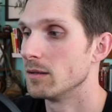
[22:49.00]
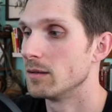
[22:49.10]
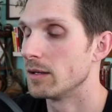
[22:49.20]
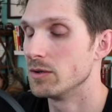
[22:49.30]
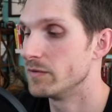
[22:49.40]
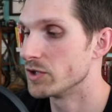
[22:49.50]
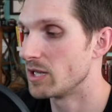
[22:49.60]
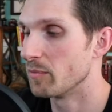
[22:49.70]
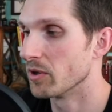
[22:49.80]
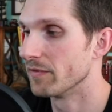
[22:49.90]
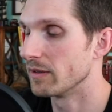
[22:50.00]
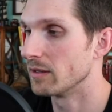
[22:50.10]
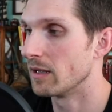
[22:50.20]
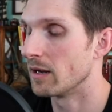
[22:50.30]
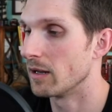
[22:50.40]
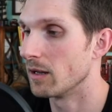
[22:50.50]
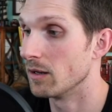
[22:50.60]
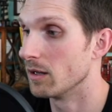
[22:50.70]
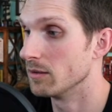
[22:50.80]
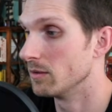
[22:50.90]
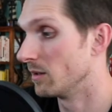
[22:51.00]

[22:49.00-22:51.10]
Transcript: that you've just hit perfectly and I, I,